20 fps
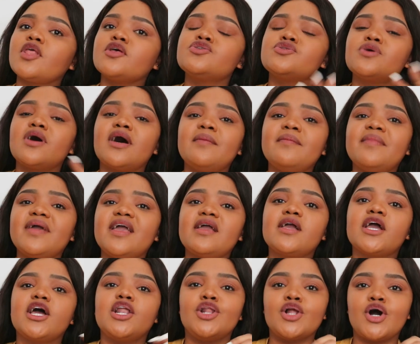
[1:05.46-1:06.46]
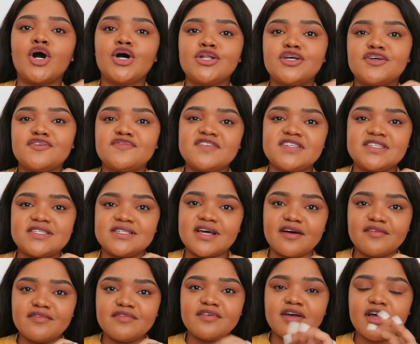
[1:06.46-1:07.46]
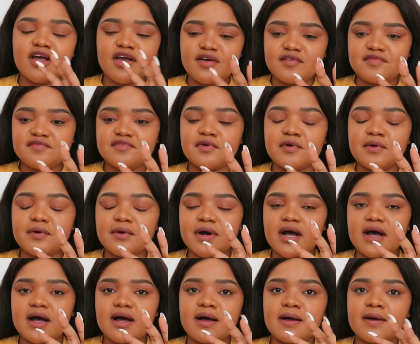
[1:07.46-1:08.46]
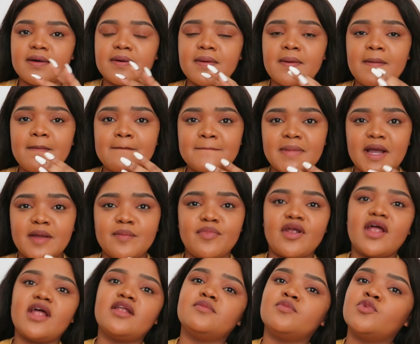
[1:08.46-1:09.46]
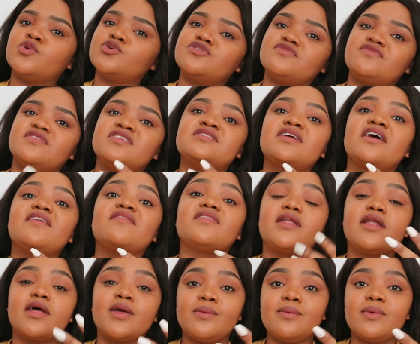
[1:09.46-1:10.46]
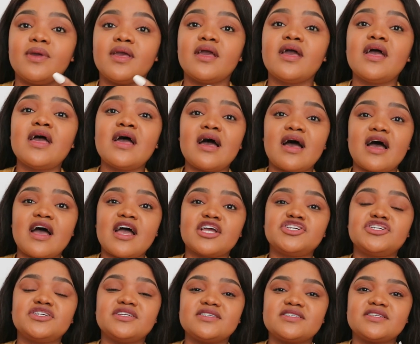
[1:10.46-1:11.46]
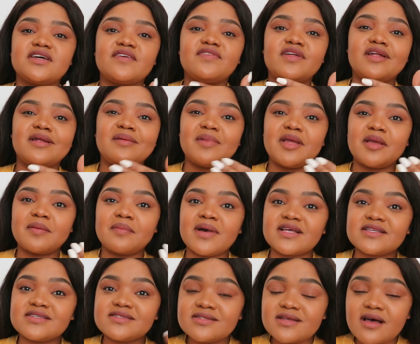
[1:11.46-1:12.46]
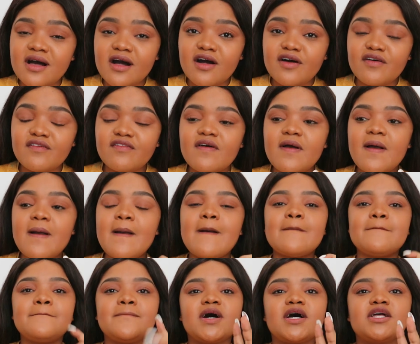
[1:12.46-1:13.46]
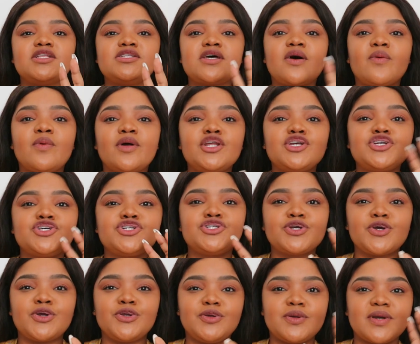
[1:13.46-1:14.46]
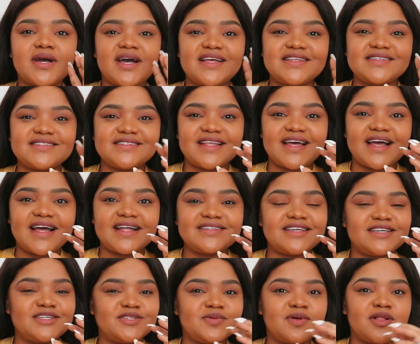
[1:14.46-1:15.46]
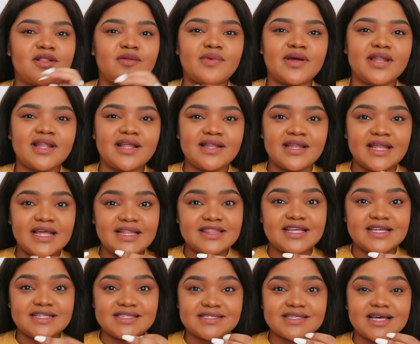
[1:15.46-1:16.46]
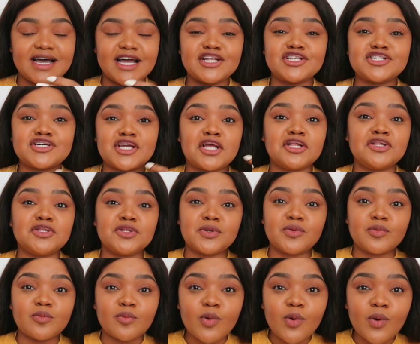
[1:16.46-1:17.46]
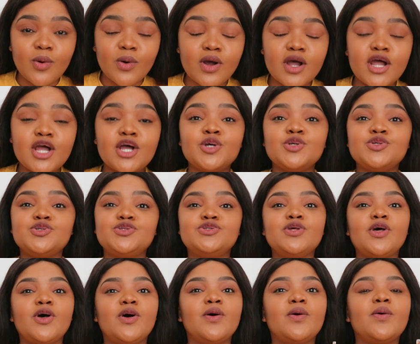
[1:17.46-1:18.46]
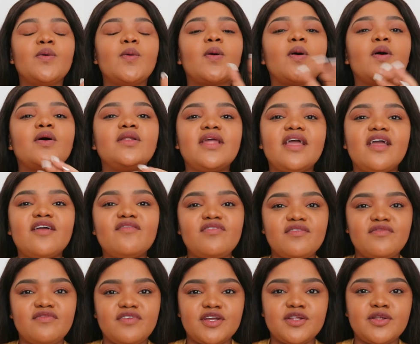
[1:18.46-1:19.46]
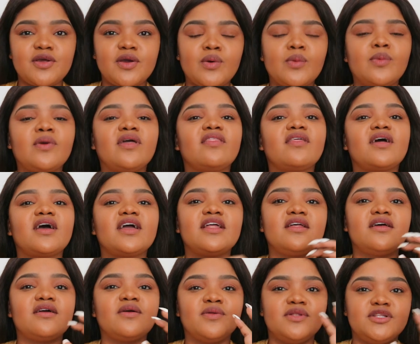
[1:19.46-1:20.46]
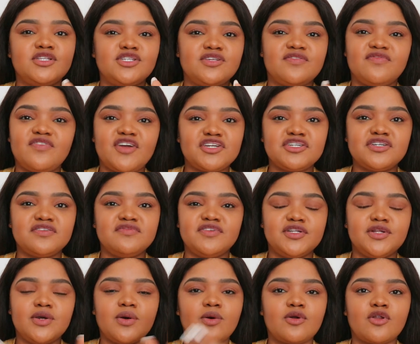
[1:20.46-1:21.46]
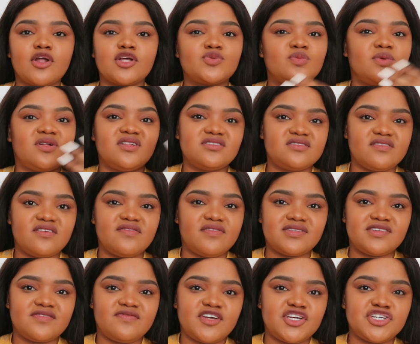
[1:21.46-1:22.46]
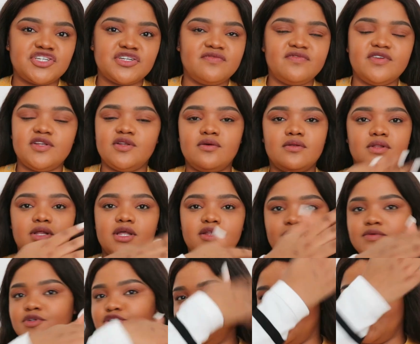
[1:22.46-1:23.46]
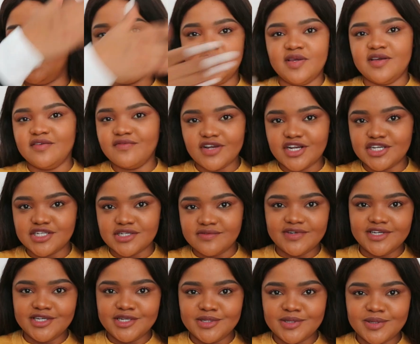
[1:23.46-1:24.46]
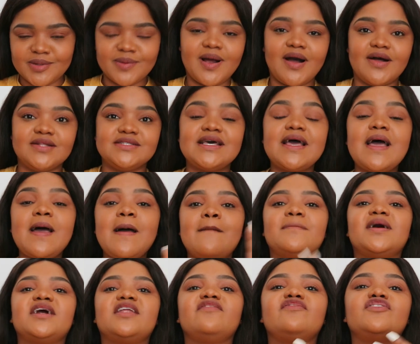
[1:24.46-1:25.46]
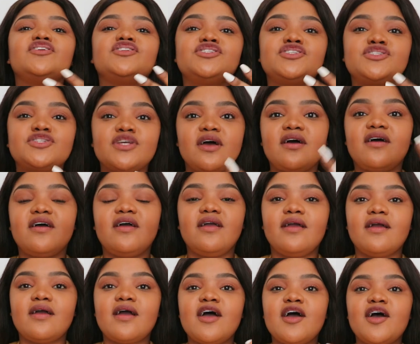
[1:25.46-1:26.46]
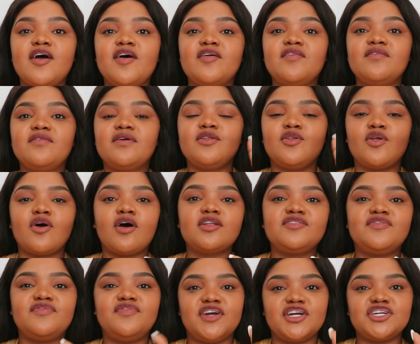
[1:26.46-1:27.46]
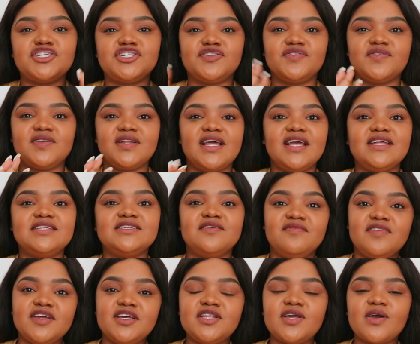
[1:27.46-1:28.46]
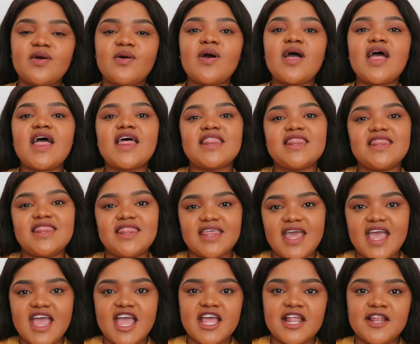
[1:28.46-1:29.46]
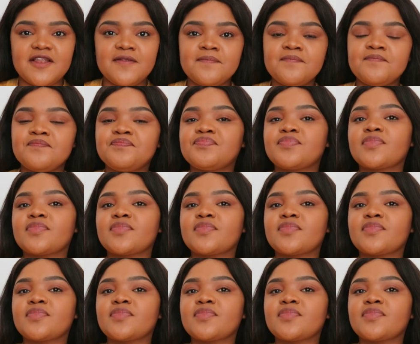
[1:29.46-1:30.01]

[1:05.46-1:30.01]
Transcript: So I make a lot of stuff for my brand. Most of the stuff that I wear are actually stuff that I make myself, but I want to show you guys that as well. I want to let that side shine through more. So on every video, whether it's a fashion video or not, well, if it's a fashion video, then it will just be a fashion video throughout. But if it's a not fashion related video, then